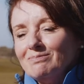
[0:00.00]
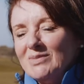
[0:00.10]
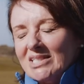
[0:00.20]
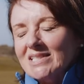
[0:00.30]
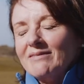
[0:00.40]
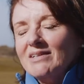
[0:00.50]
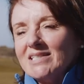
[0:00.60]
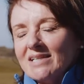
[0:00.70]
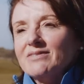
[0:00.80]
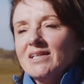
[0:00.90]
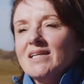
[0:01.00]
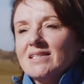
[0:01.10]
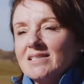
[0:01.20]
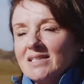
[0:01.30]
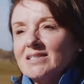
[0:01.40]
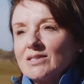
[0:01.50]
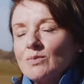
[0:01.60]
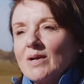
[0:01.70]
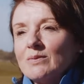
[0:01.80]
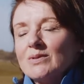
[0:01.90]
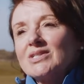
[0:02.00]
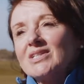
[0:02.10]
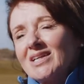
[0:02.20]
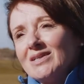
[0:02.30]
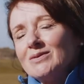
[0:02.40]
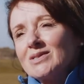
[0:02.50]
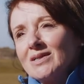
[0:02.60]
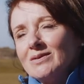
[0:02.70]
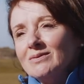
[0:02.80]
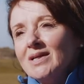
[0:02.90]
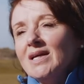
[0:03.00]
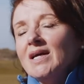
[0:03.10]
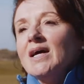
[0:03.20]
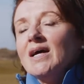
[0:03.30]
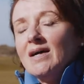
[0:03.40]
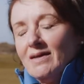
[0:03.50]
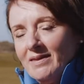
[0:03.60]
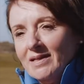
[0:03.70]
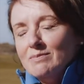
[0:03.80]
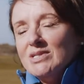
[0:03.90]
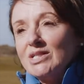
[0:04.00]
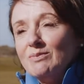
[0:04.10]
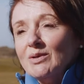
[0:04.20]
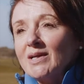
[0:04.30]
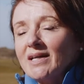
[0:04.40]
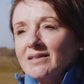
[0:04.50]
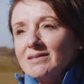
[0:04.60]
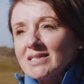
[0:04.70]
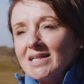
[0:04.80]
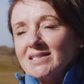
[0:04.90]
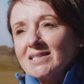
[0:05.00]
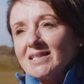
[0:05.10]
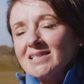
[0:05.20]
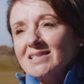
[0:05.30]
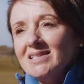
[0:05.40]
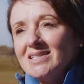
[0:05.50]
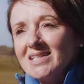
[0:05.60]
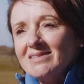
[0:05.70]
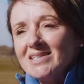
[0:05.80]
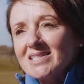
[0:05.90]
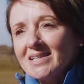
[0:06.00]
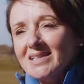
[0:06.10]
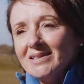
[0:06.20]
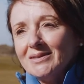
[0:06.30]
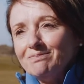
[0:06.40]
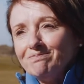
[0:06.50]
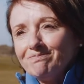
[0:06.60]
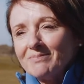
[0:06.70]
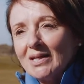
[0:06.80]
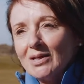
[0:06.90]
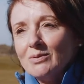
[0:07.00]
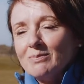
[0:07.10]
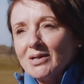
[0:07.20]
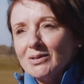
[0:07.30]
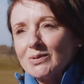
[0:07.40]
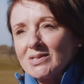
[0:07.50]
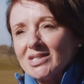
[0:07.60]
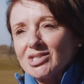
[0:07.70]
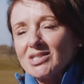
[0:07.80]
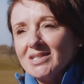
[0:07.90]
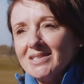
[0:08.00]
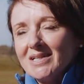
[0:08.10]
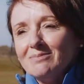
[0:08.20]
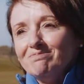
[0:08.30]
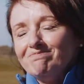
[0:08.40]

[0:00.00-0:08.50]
didn't have any definite ideas of where we wanted to go. So then Mr. Buchanan decided to get an interior designer, and lo and behold, Sacha turned up.